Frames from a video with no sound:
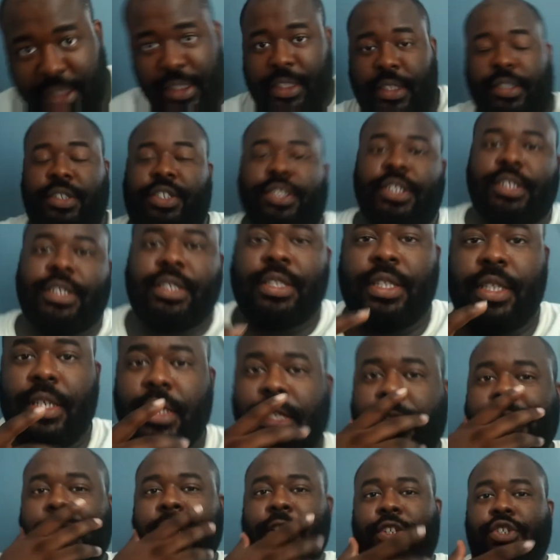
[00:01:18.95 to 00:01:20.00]
it's just
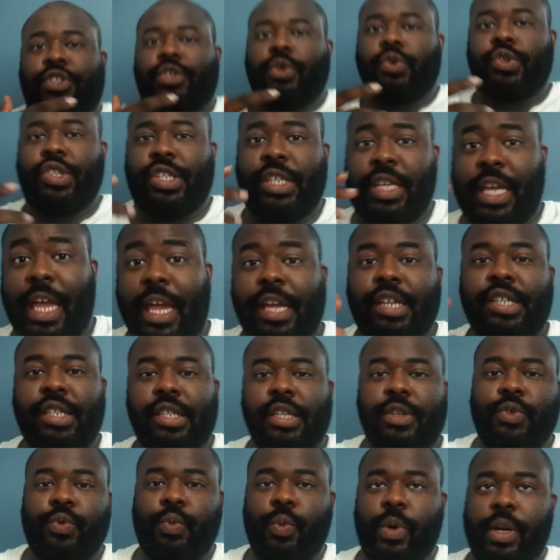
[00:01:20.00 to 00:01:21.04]
this
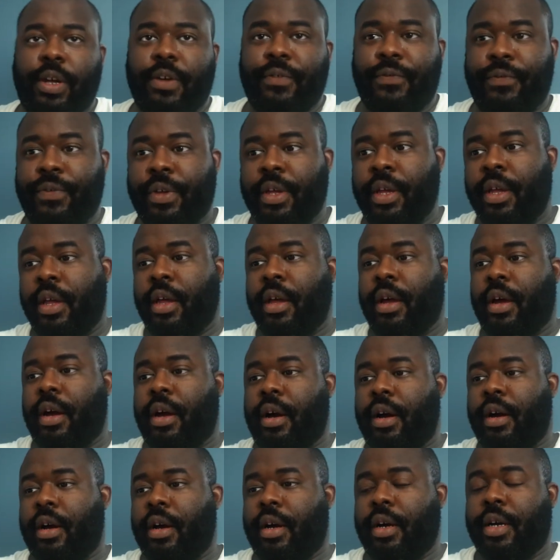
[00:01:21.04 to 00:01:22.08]
association with
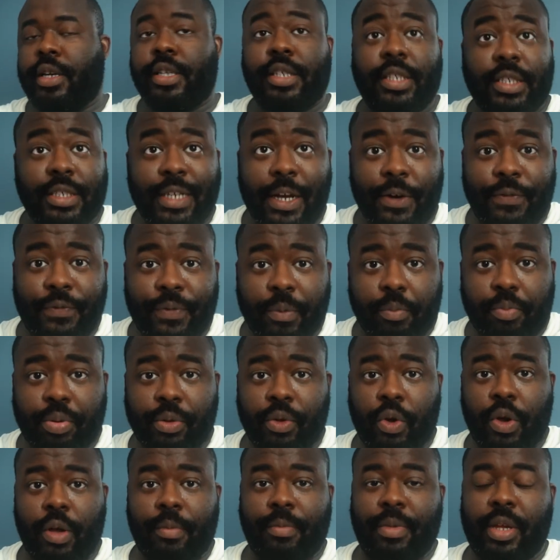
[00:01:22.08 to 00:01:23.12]

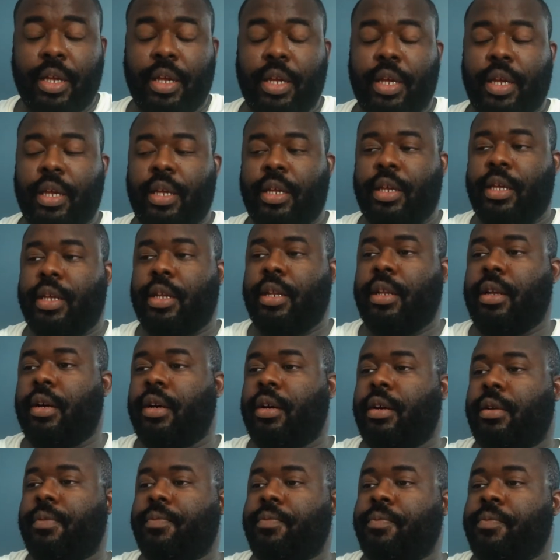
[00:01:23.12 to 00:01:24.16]
self-employment and
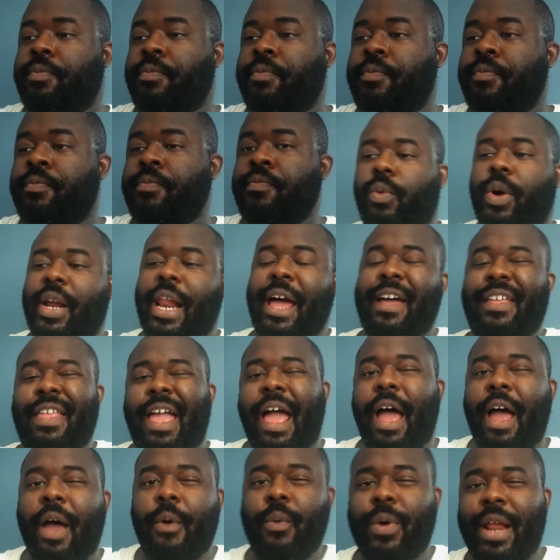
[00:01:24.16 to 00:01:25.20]
what
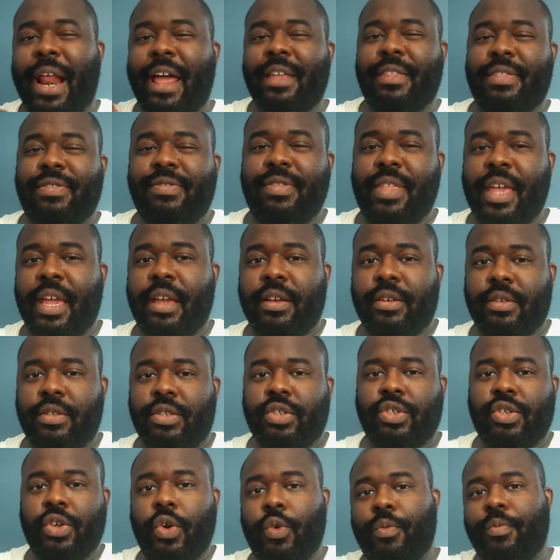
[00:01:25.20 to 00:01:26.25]
I think
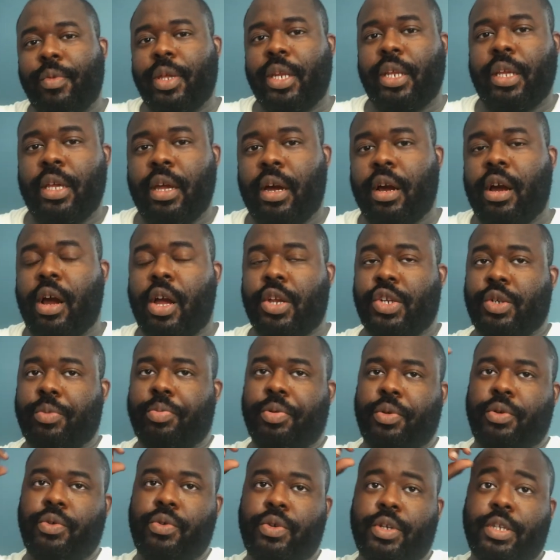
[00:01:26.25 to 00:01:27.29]
so many young
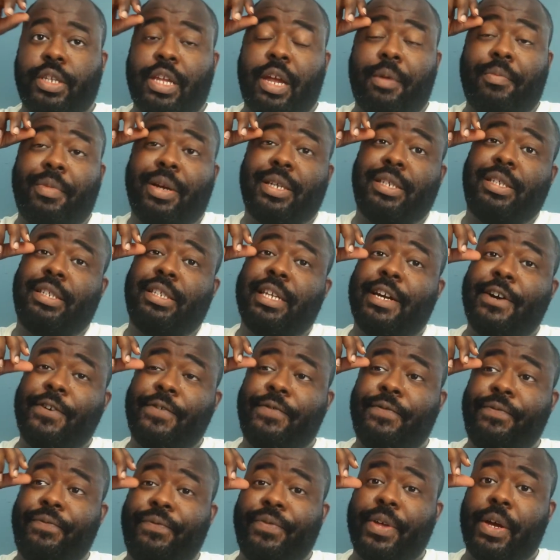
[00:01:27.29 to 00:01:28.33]
entrepreneurs like myself
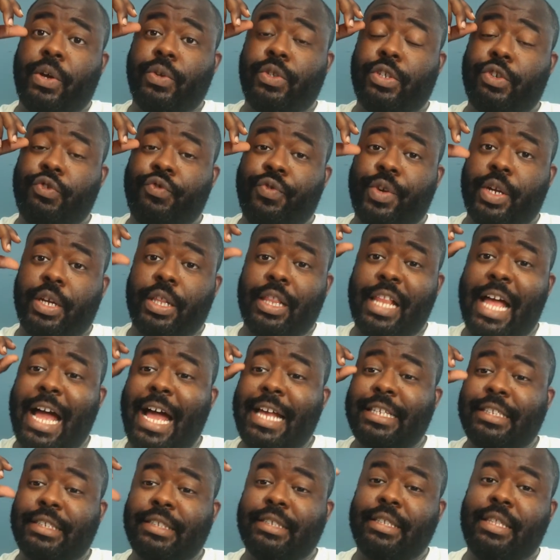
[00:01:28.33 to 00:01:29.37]
fail to
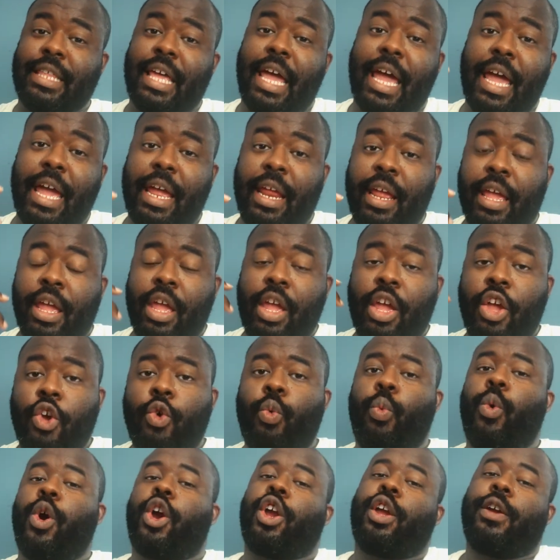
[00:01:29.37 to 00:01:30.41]
realize is that
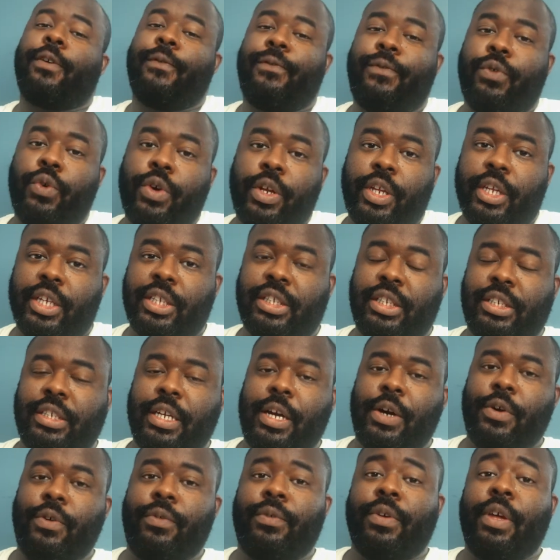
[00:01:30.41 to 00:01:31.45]
working for
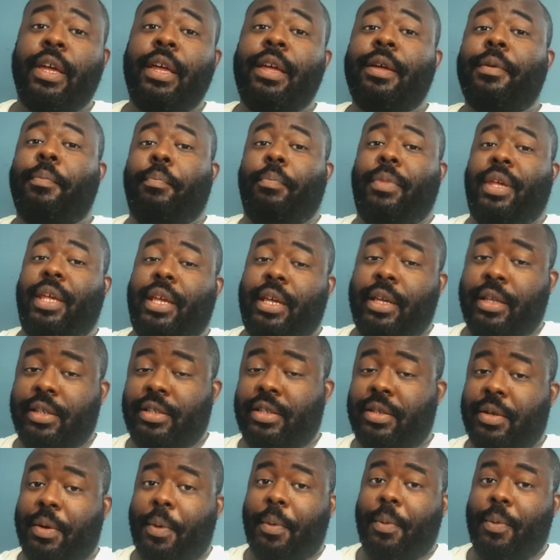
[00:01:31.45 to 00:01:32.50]
yourself
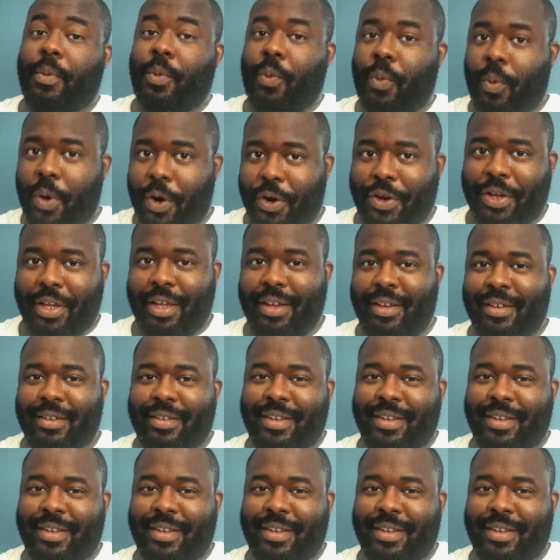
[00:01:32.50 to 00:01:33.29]
means working,